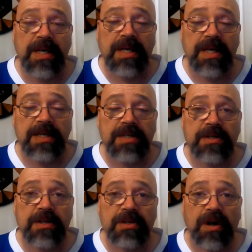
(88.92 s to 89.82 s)
It's
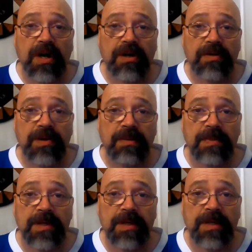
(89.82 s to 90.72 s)
good to honor them.
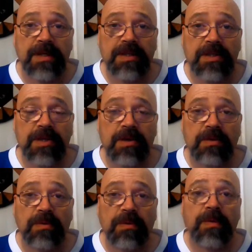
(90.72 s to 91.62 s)

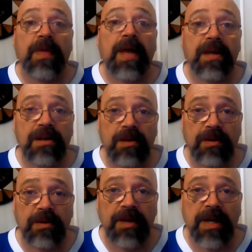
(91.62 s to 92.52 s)
So thank you.